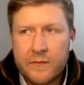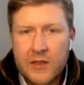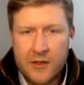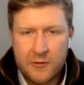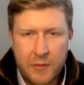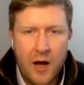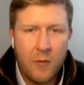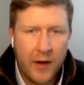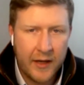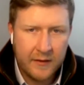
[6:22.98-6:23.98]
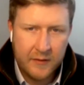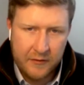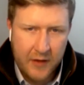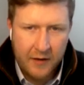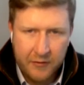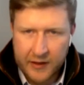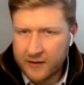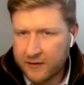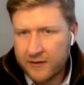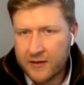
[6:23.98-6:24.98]
goes part way of
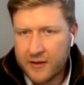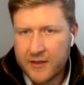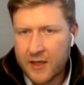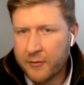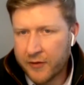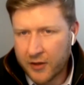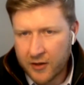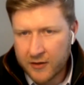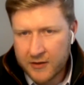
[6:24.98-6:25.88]
covering some of the costs.